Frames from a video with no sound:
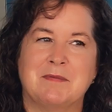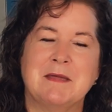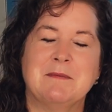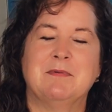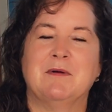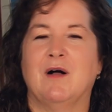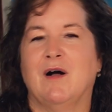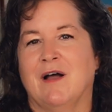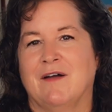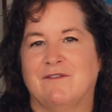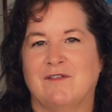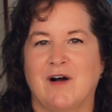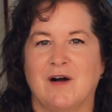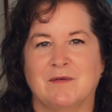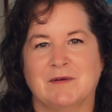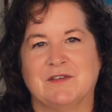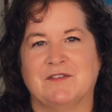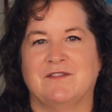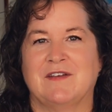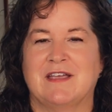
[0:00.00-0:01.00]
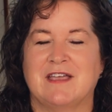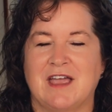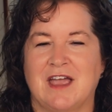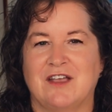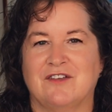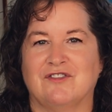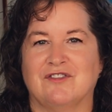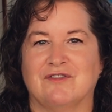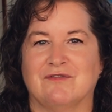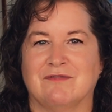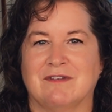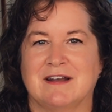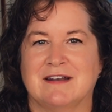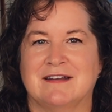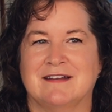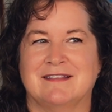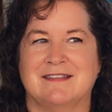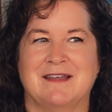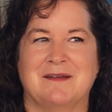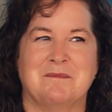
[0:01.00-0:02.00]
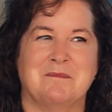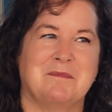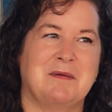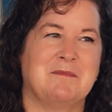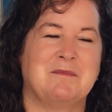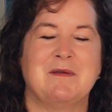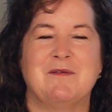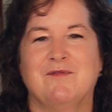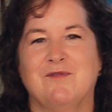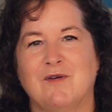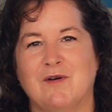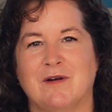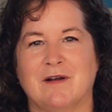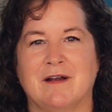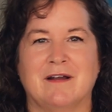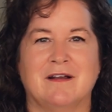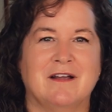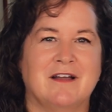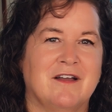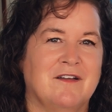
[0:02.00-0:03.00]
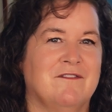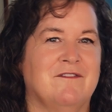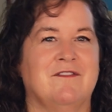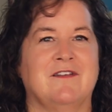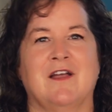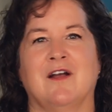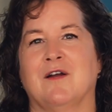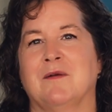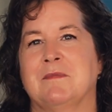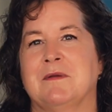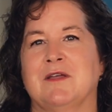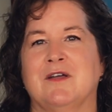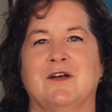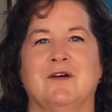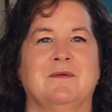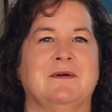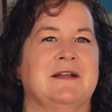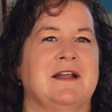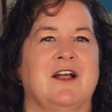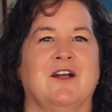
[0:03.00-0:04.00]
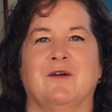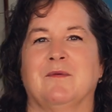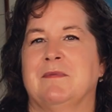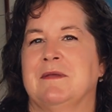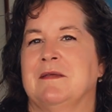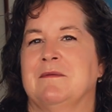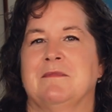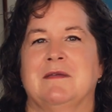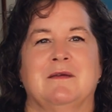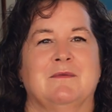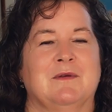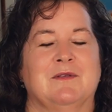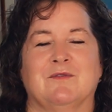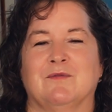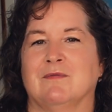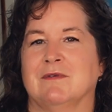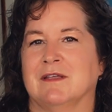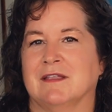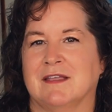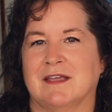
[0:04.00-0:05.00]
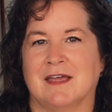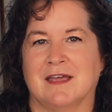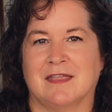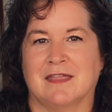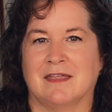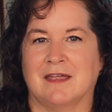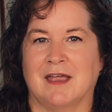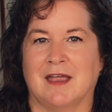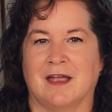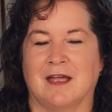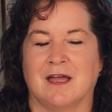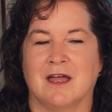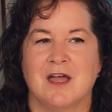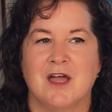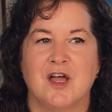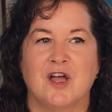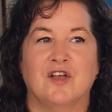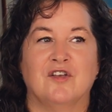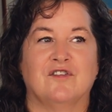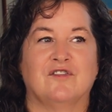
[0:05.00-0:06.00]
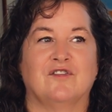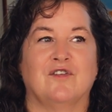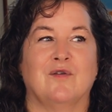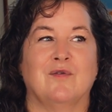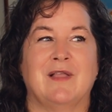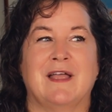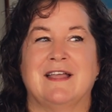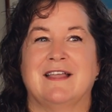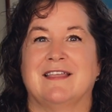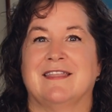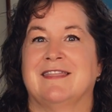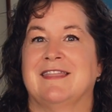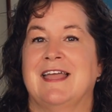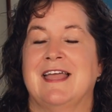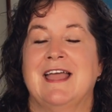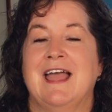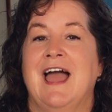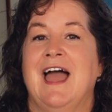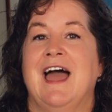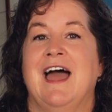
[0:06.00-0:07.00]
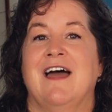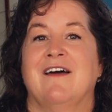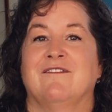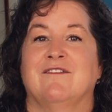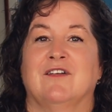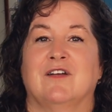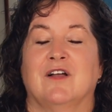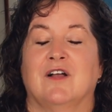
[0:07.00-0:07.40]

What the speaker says: people have always vacation rented them, but before VRBO and Airbnb was really a thing. So like they have